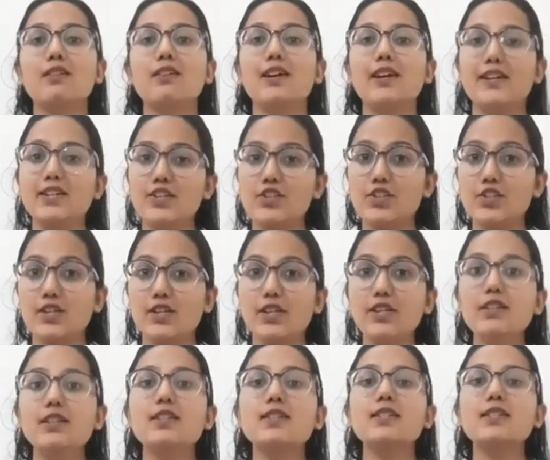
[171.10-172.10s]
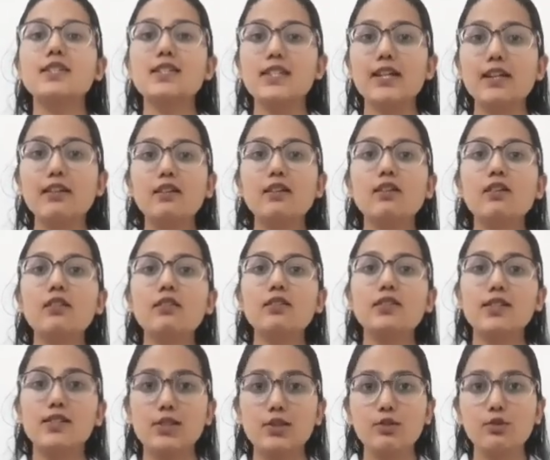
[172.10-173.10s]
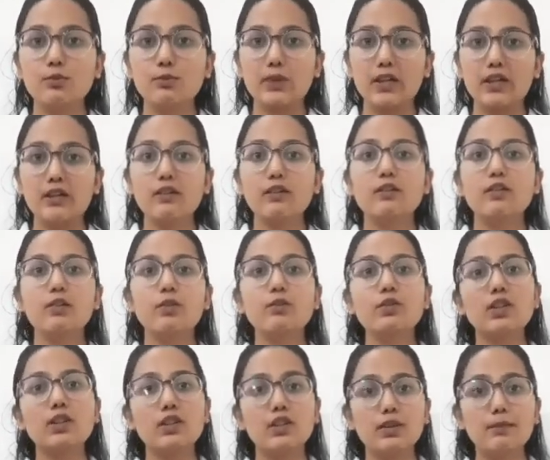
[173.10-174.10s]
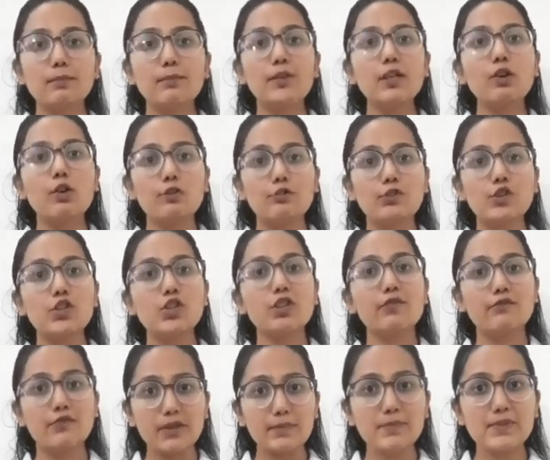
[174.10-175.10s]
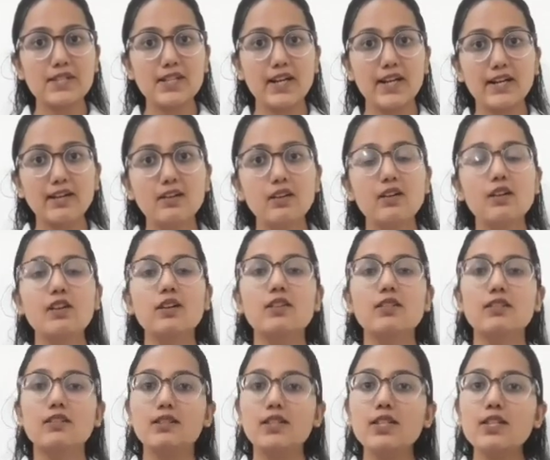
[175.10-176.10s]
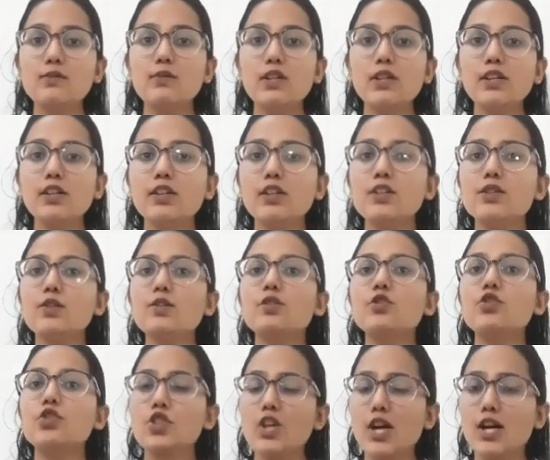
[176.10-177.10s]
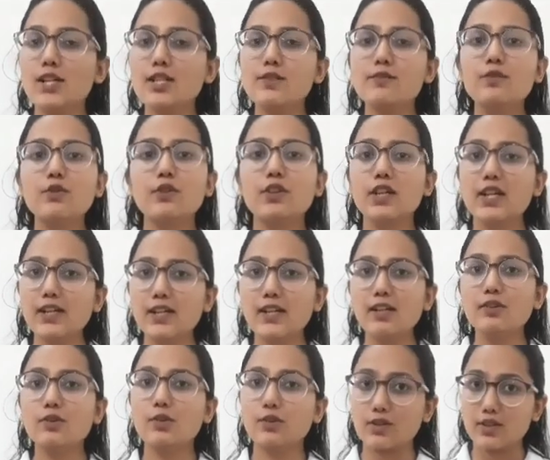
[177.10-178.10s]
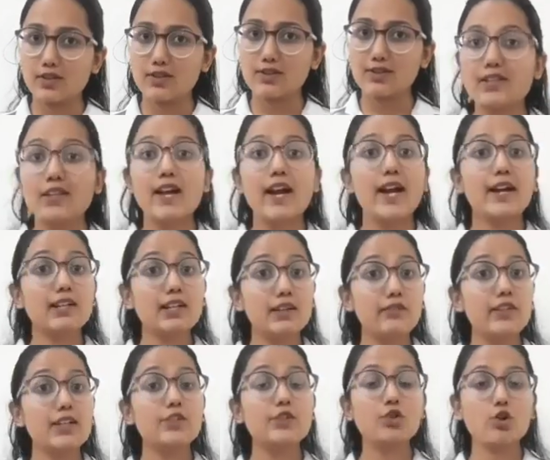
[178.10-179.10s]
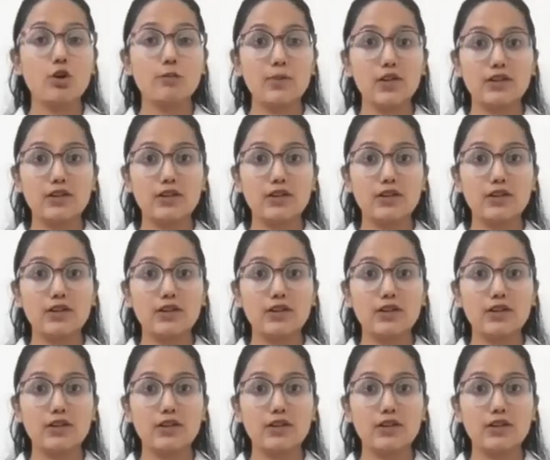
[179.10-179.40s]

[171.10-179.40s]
Additionally, send a resume to the company official website. This will increase your chance for getting noticed. Activate job